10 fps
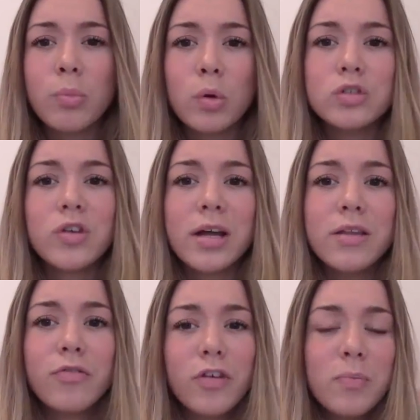blow drying
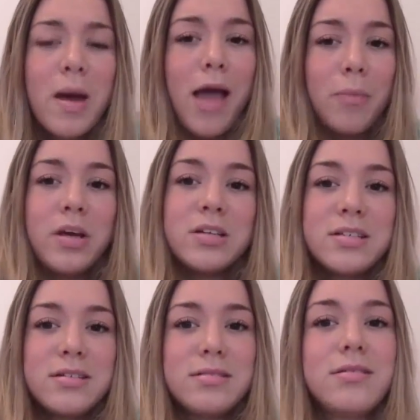the front of my hair, because